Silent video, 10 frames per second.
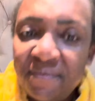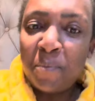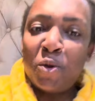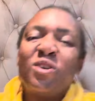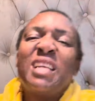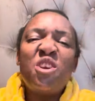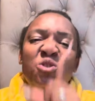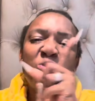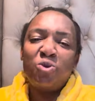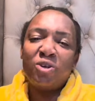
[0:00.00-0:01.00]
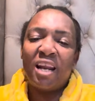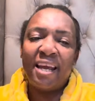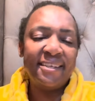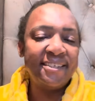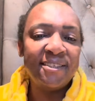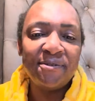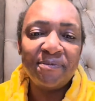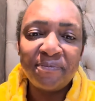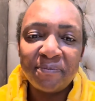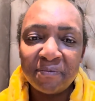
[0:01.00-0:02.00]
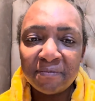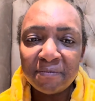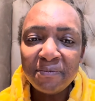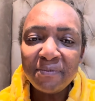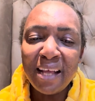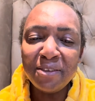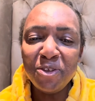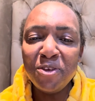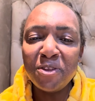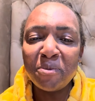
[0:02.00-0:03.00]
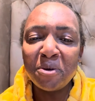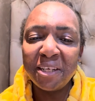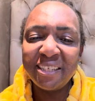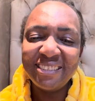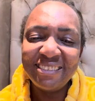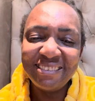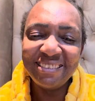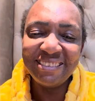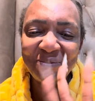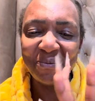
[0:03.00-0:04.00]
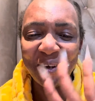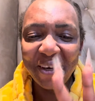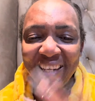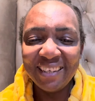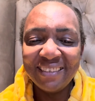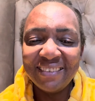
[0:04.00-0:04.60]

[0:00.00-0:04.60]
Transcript: Because I know you're going to like it. I'll see you in the morning. Bye.